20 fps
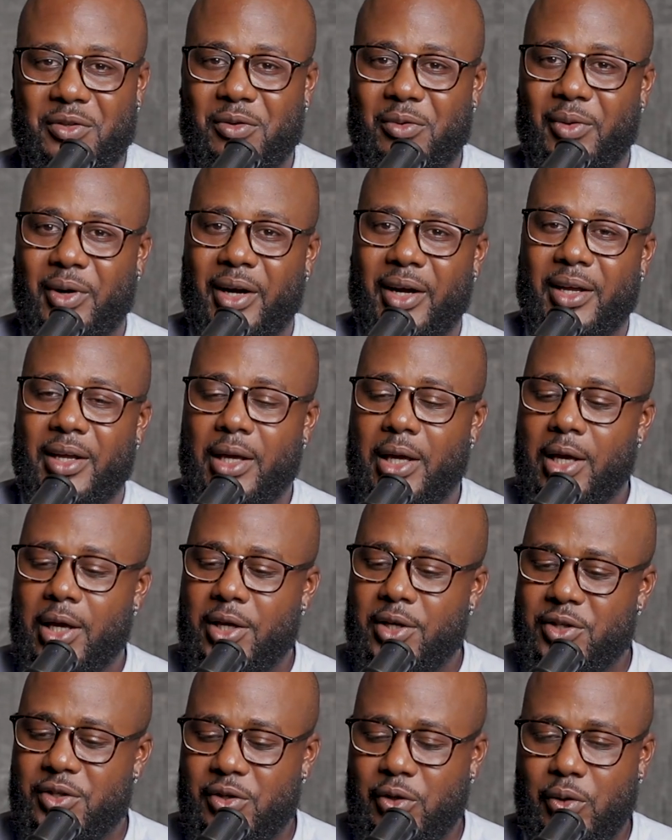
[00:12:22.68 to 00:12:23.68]
old, right?
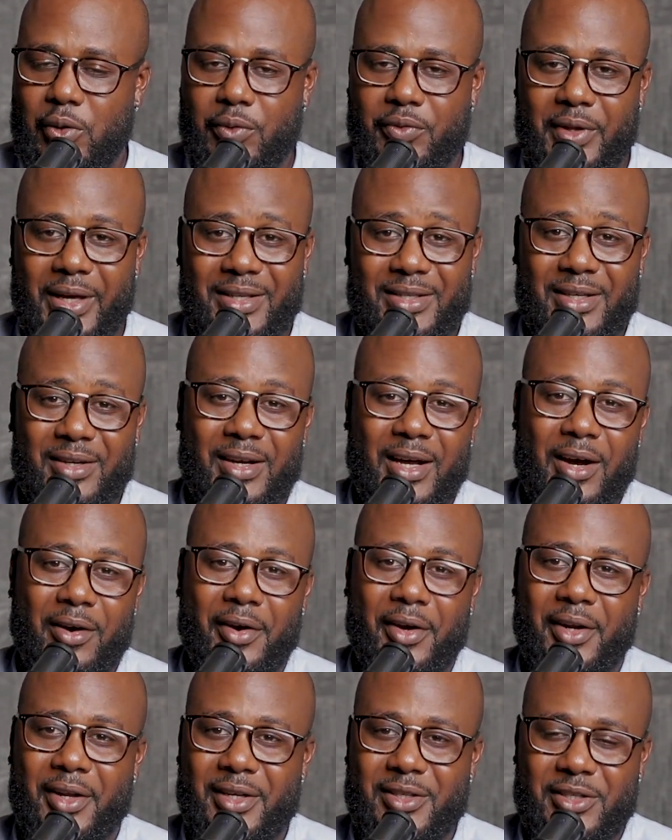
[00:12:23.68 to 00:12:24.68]
So that's kind of how
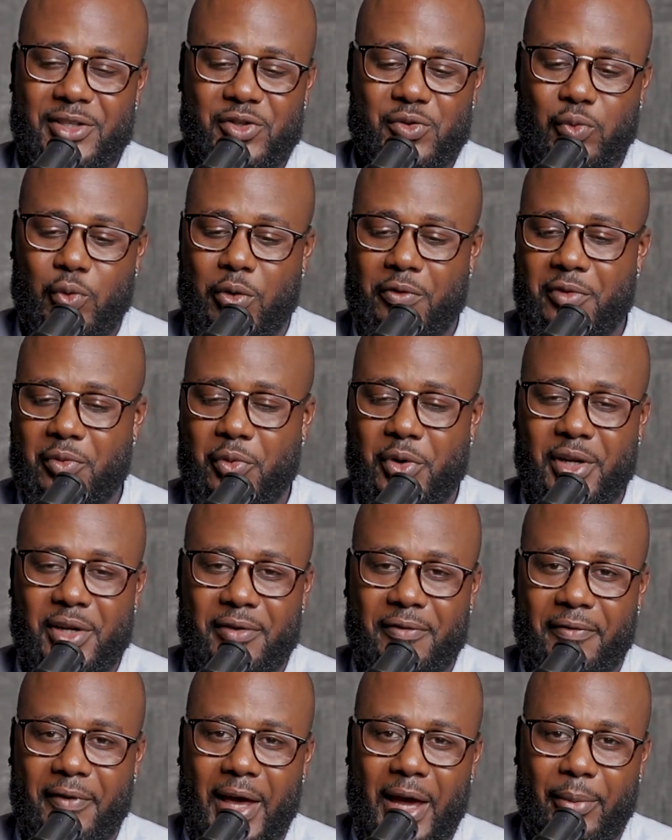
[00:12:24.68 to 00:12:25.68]
it is. It's woven within
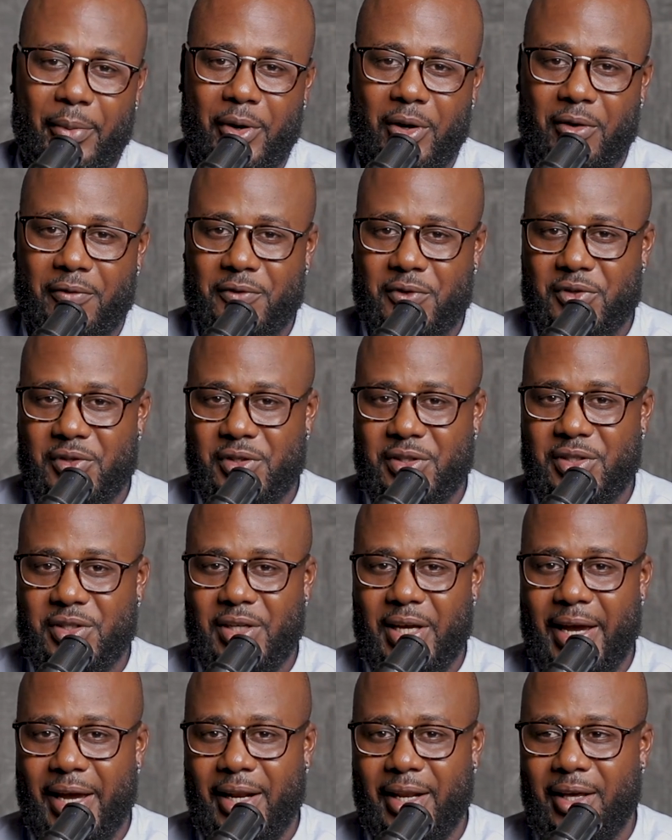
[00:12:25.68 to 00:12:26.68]
the fabric of the
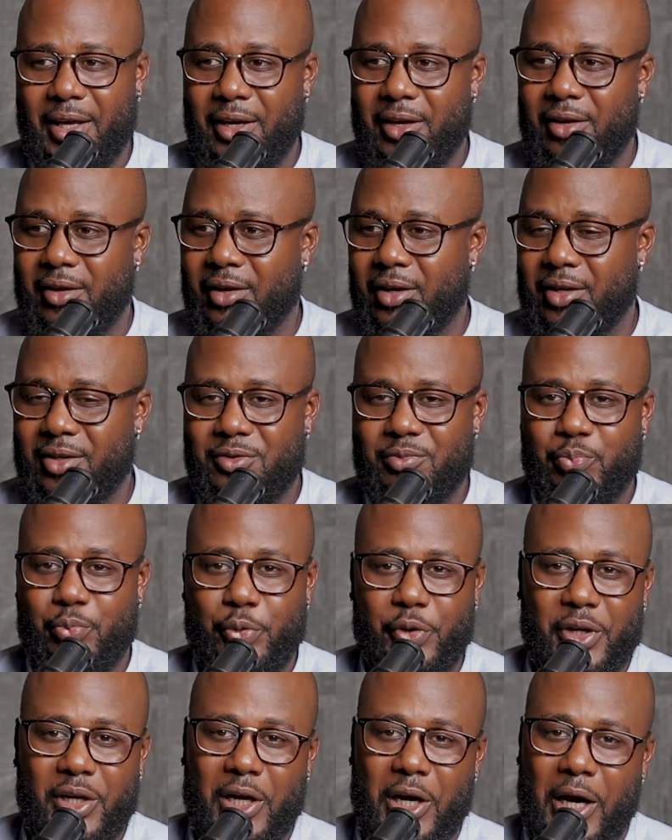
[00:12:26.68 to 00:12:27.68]
society. It's
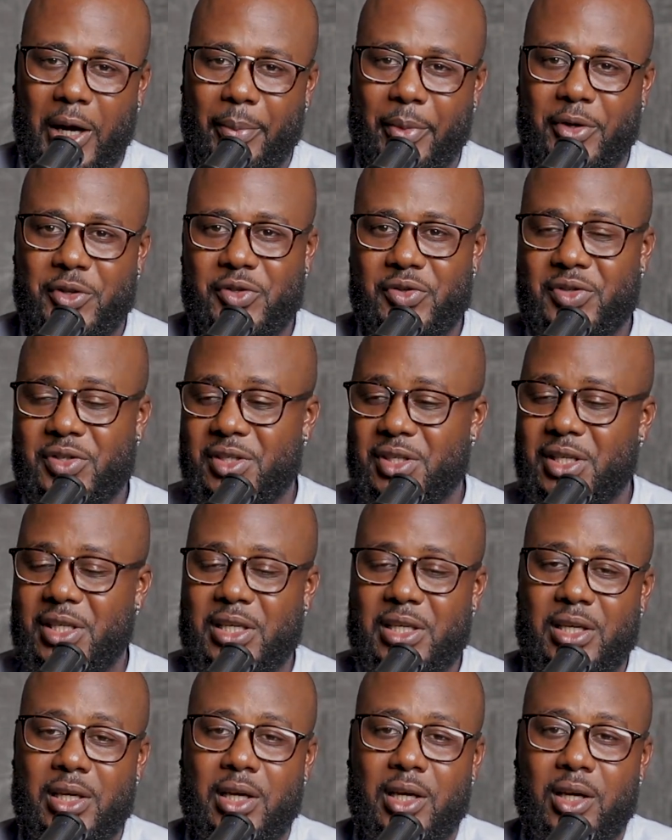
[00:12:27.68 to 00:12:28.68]
pretty common to
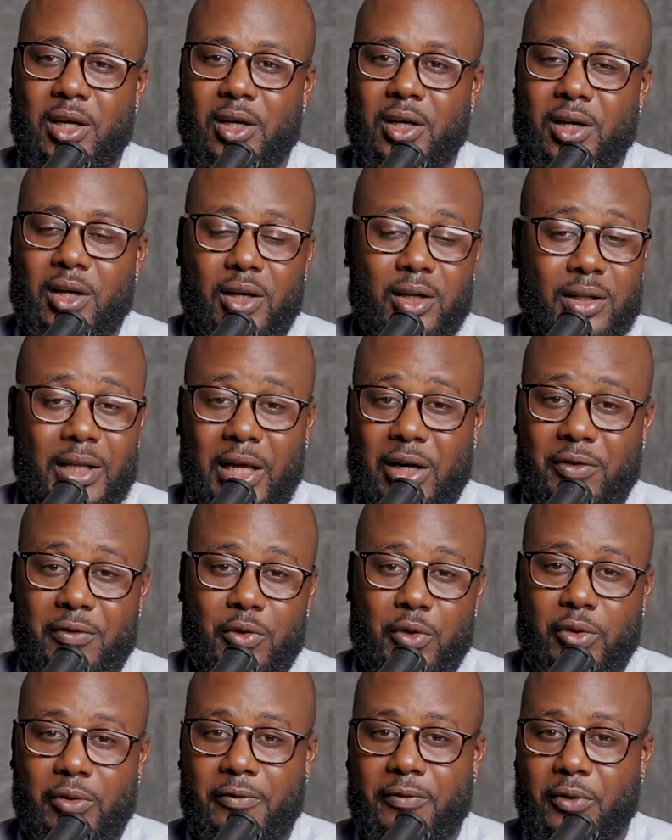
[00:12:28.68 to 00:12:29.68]
see a lot of
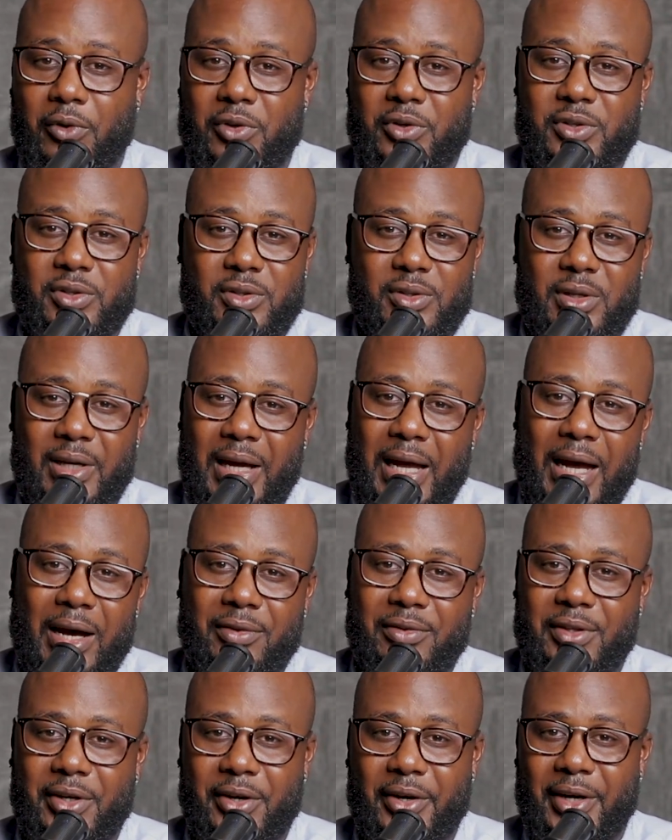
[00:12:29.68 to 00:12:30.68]
older folks
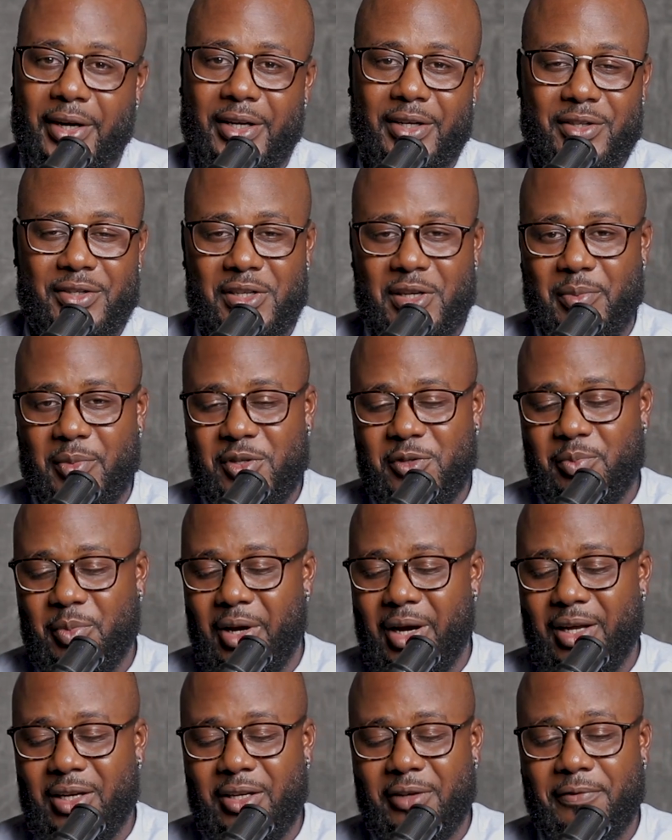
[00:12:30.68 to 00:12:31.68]
out there at entertainment
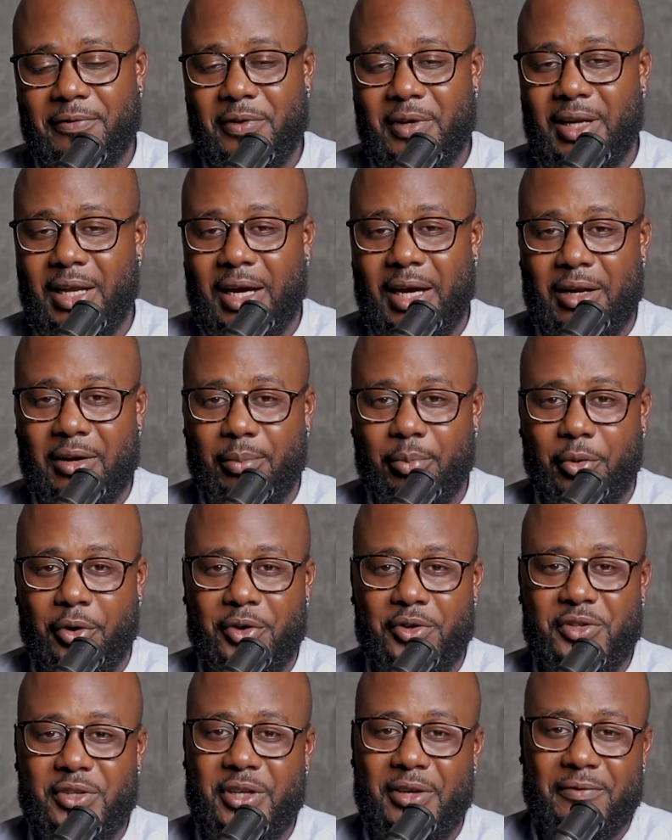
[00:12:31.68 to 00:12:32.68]
spot if you're that kind of
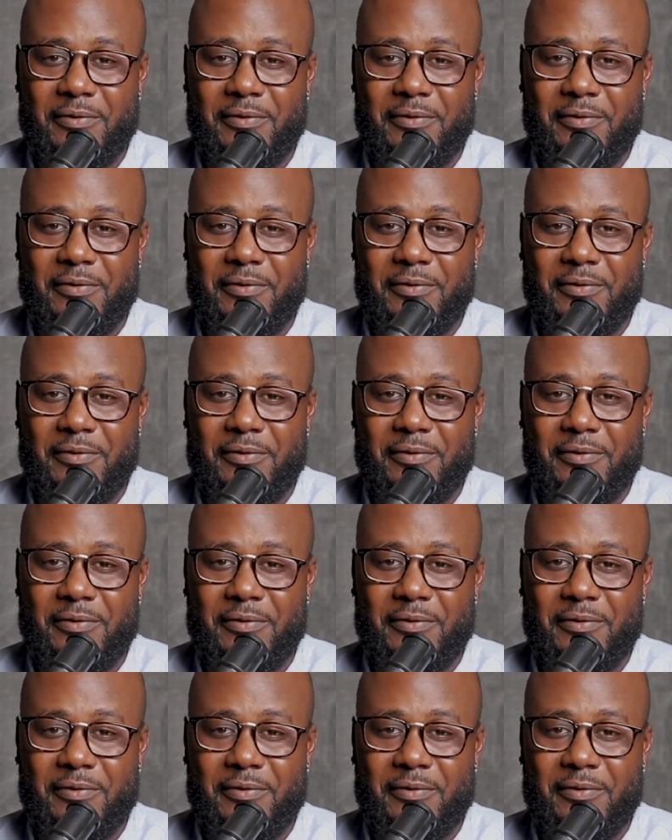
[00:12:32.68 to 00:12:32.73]
person.